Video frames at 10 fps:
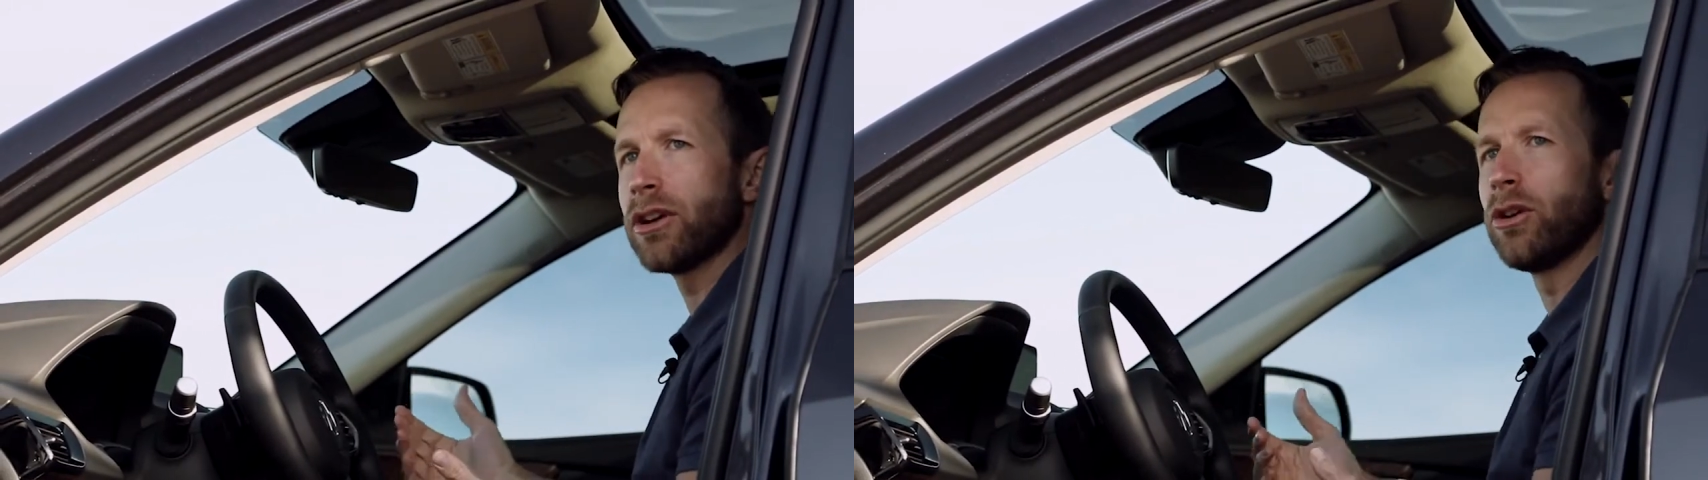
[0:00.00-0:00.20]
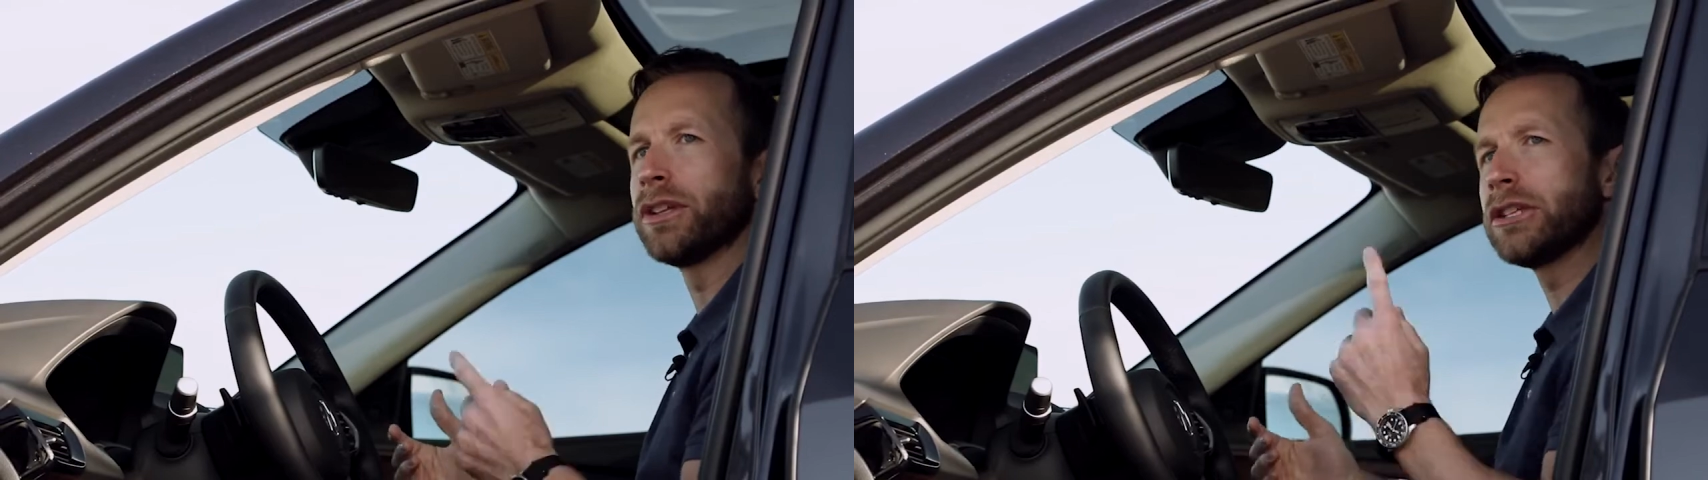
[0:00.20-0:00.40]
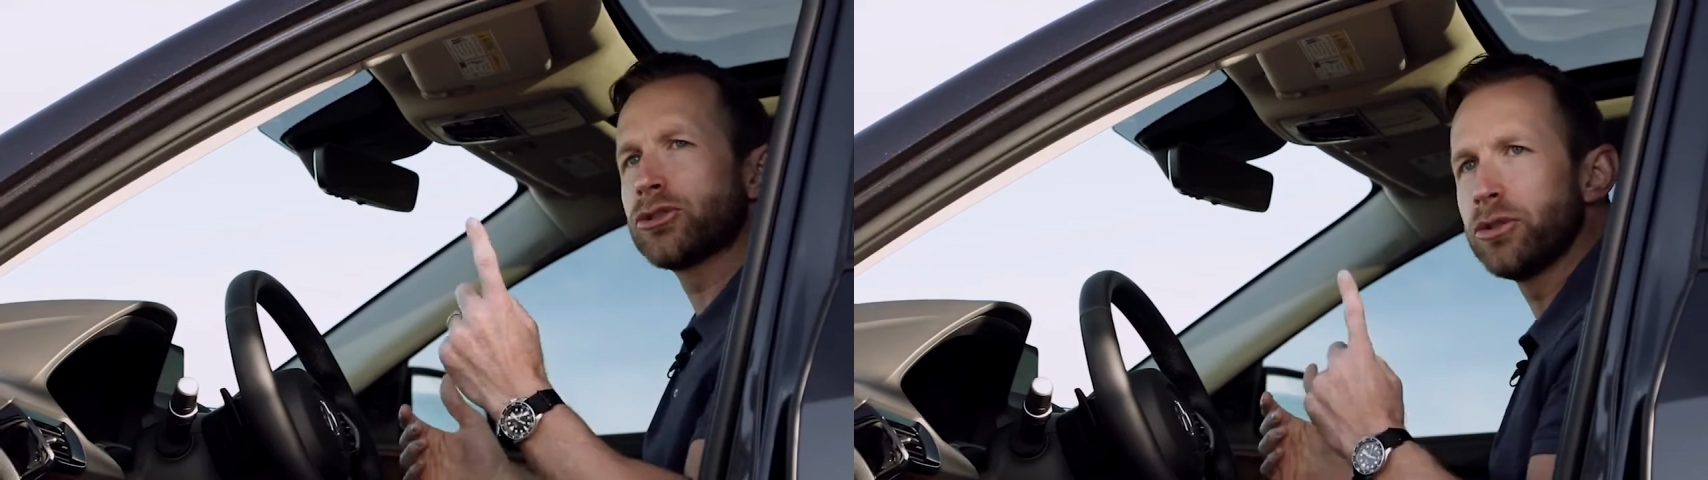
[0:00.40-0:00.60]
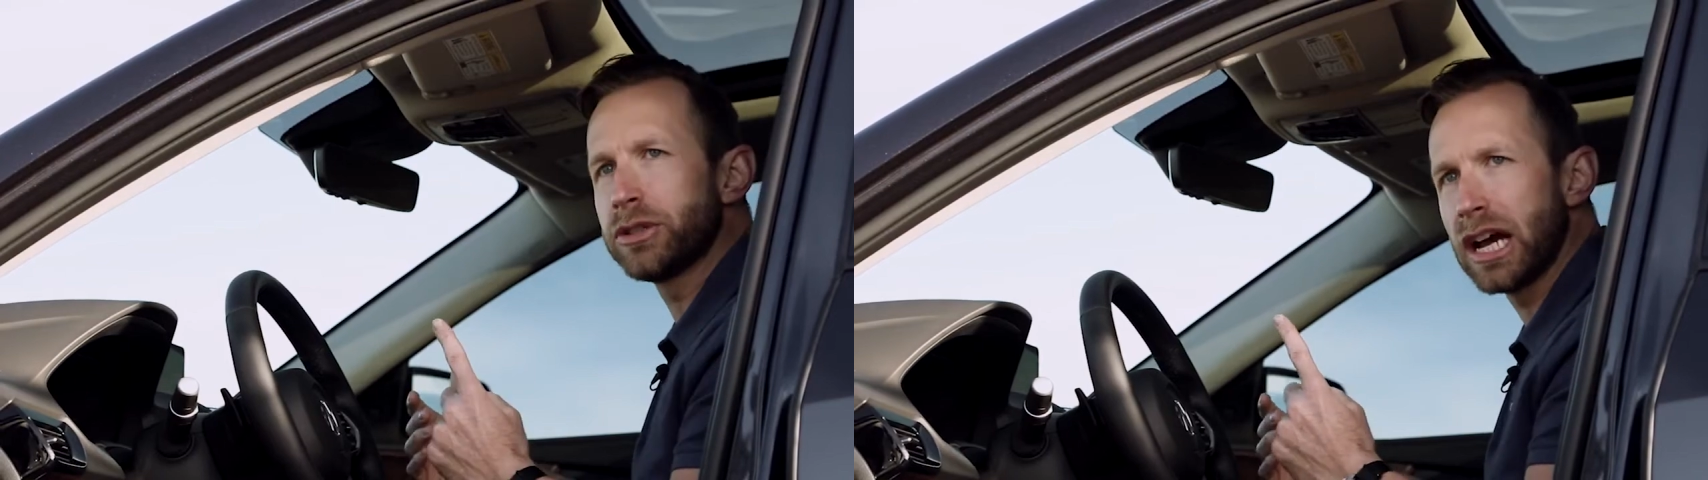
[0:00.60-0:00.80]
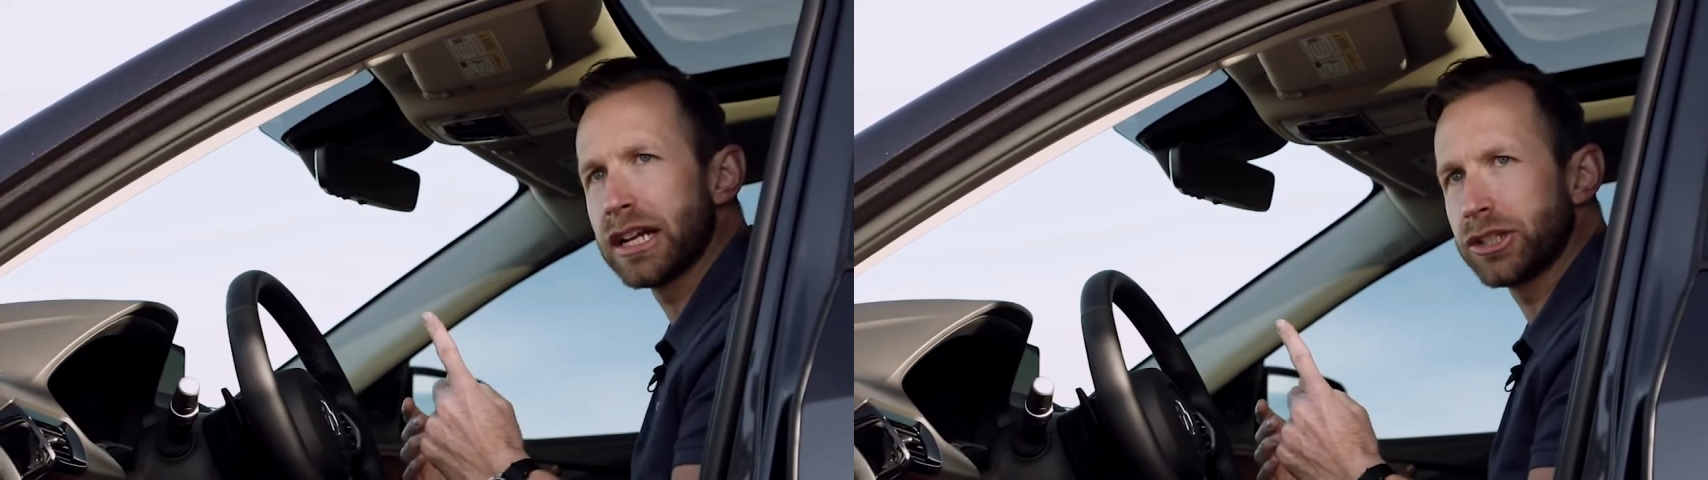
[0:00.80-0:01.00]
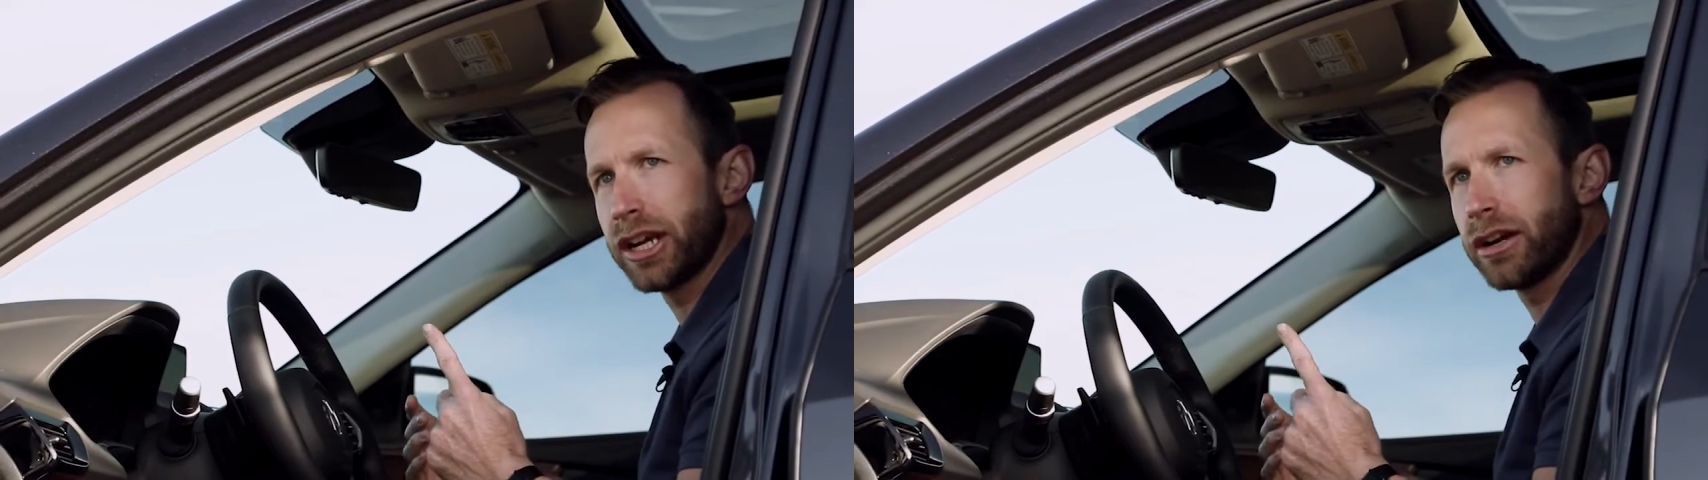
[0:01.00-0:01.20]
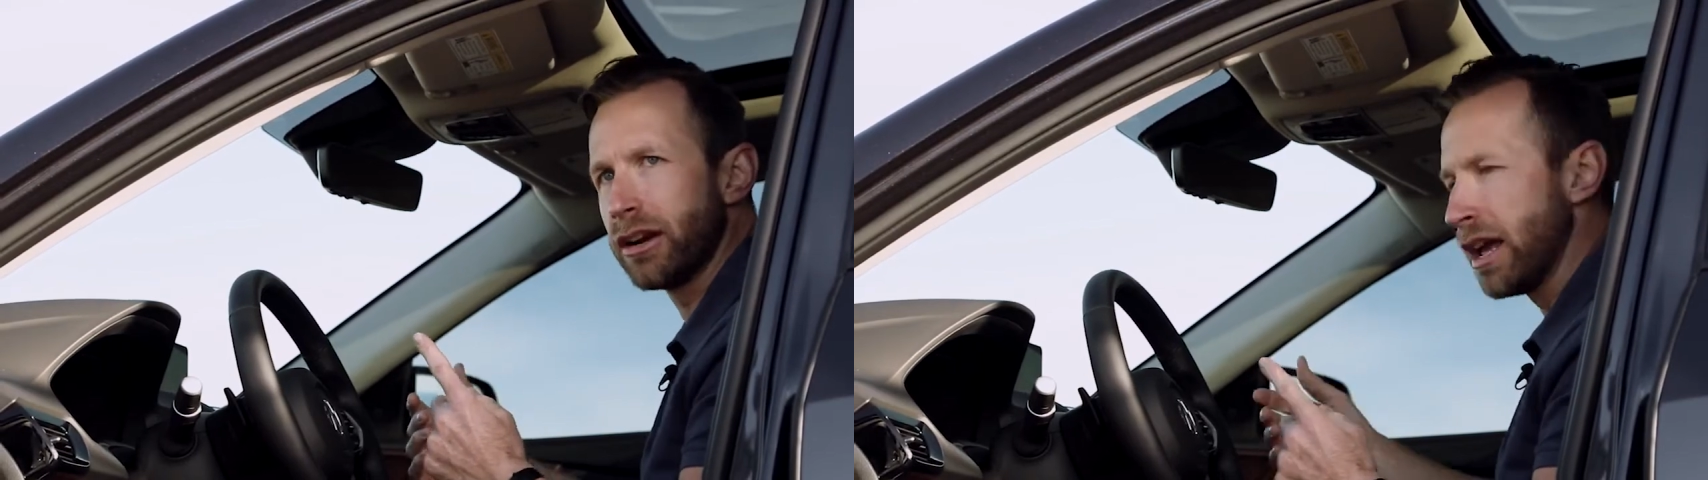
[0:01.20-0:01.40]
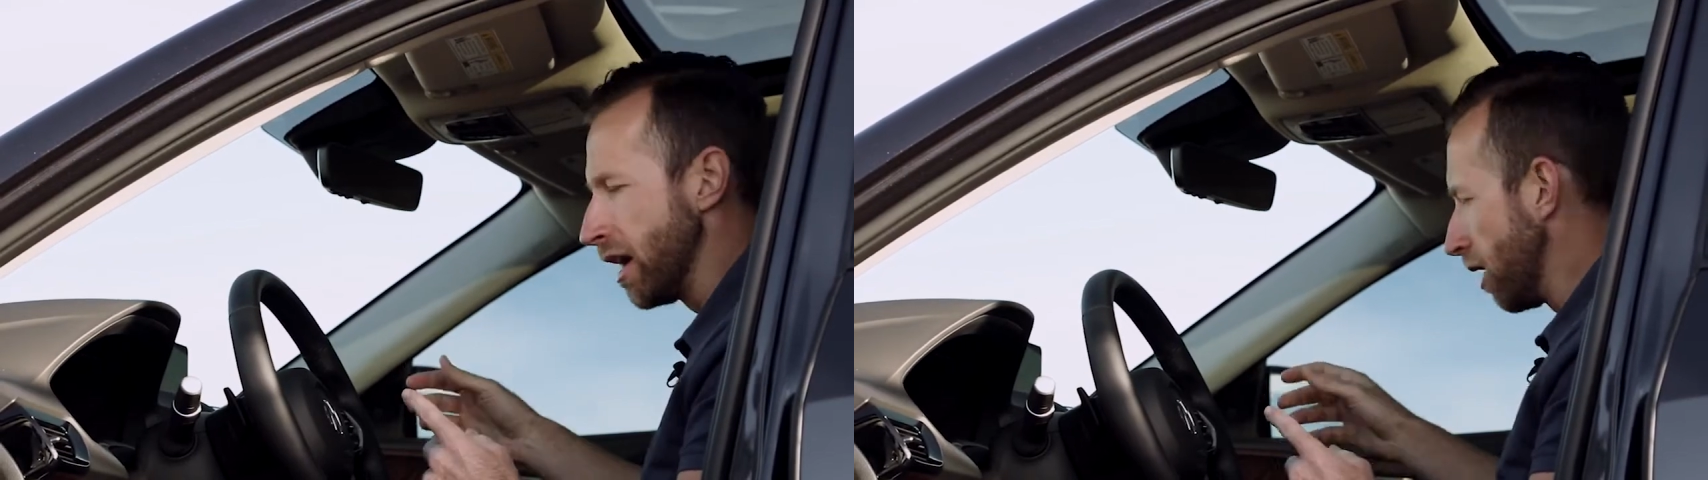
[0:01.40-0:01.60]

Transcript: only True Touch here.